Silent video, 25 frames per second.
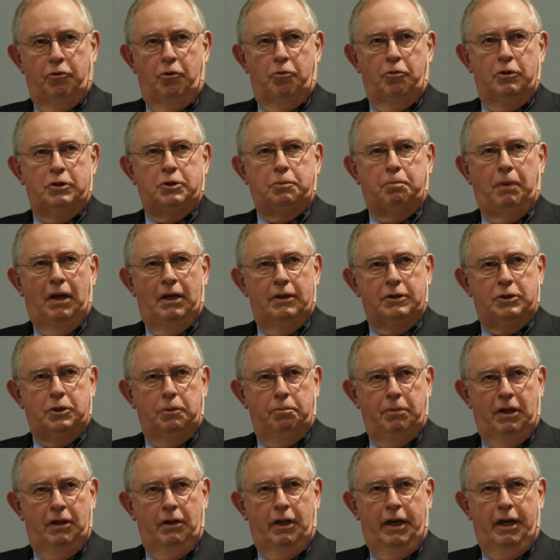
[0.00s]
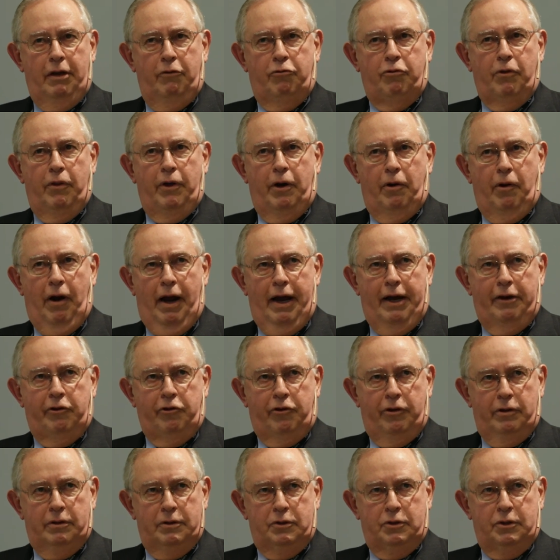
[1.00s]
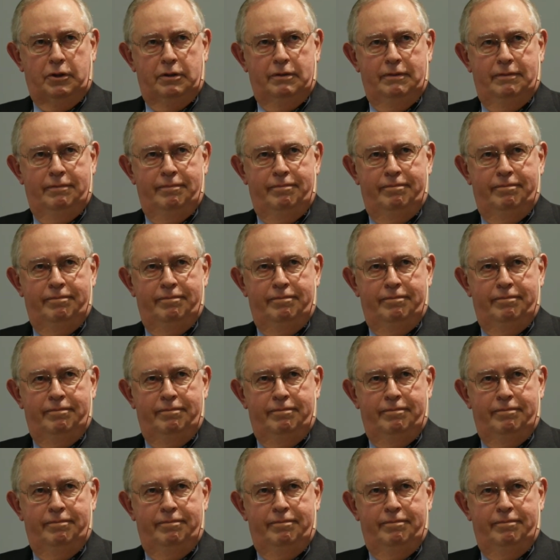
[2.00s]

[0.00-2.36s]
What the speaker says: for responsibility for their actions.